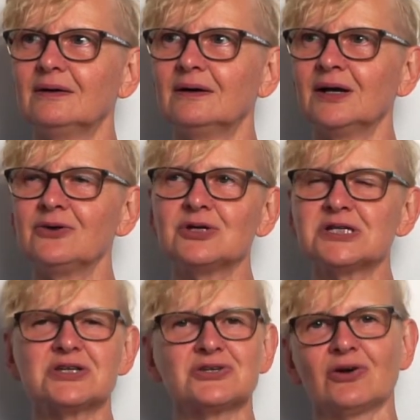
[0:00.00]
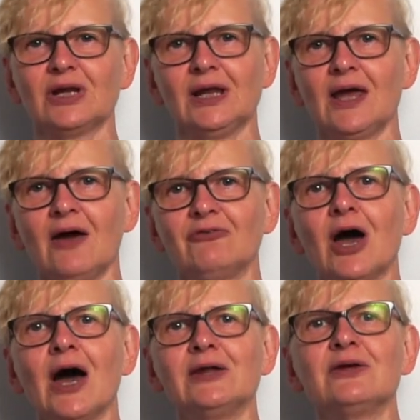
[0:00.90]
I don't necessarily have
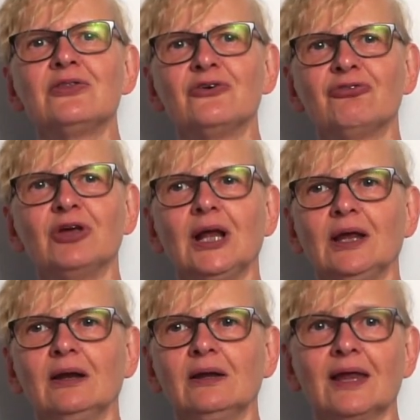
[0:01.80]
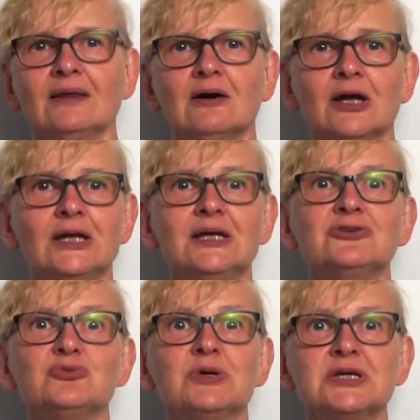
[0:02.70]
had the feeling that I need
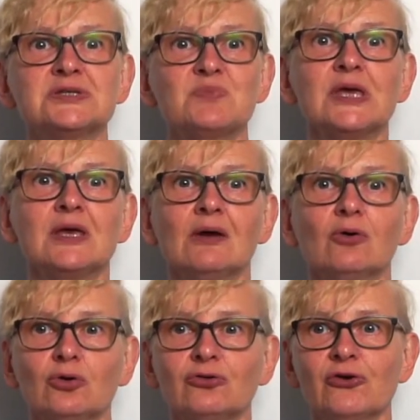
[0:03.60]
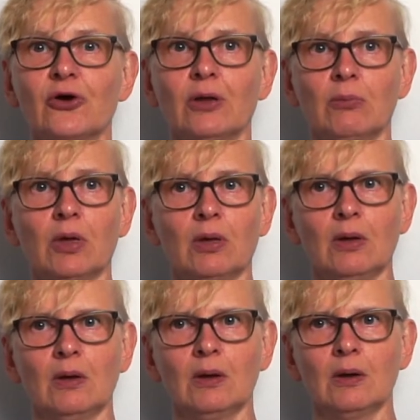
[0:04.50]
to be speaking all the time,
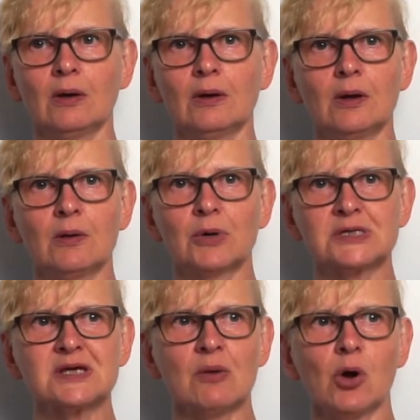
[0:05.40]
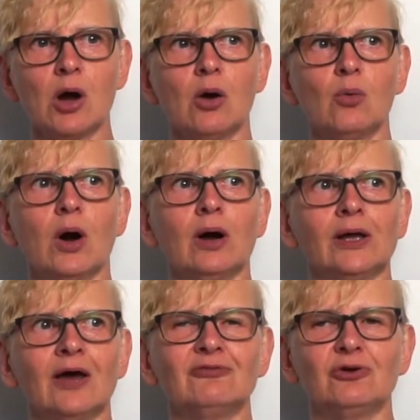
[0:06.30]
but somehow I
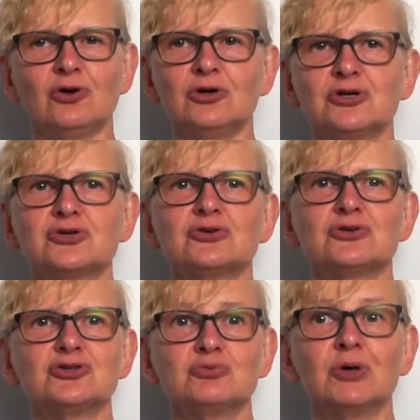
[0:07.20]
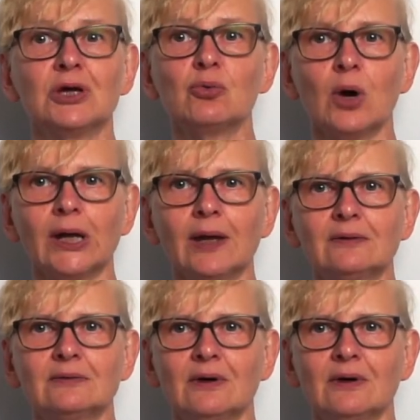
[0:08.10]
have learned to be quiet.